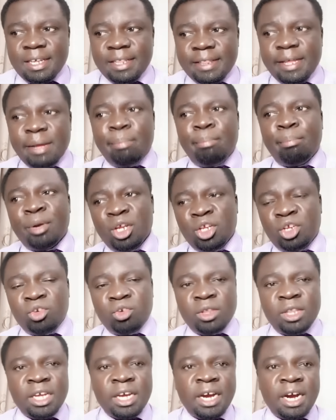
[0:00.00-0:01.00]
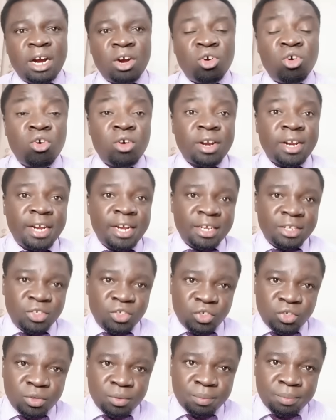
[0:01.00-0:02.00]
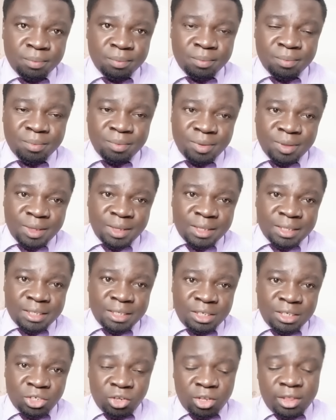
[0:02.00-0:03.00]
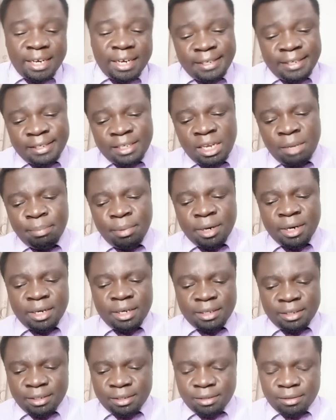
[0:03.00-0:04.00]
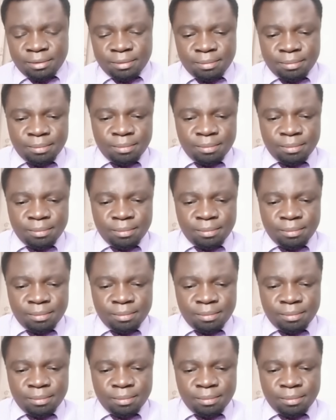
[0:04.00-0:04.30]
they preach to their congregants. So that is hypocrisy.